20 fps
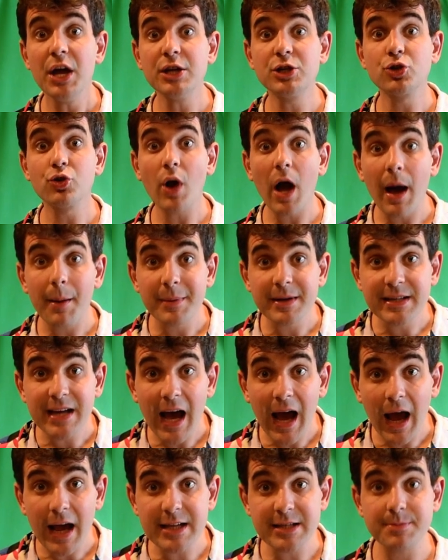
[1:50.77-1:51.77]
it
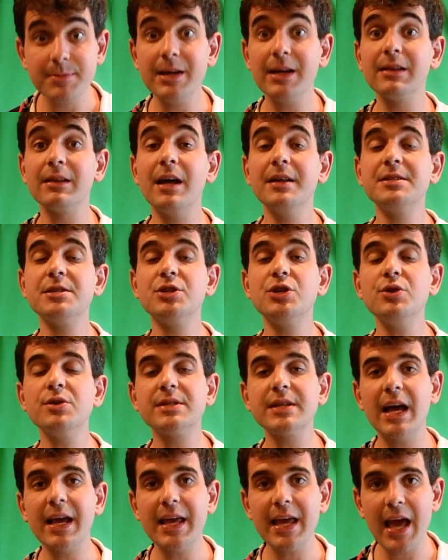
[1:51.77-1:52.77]
traumatized me, it led to 2
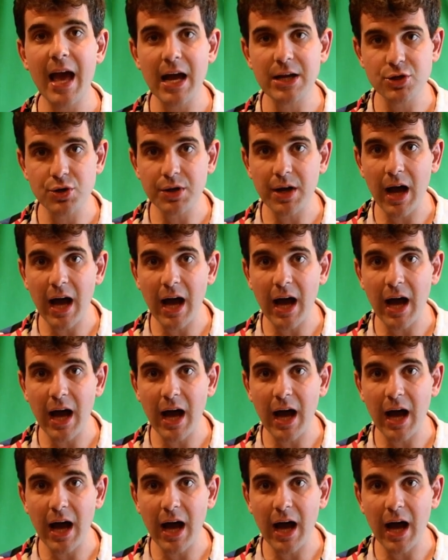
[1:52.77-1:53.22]
psychiatric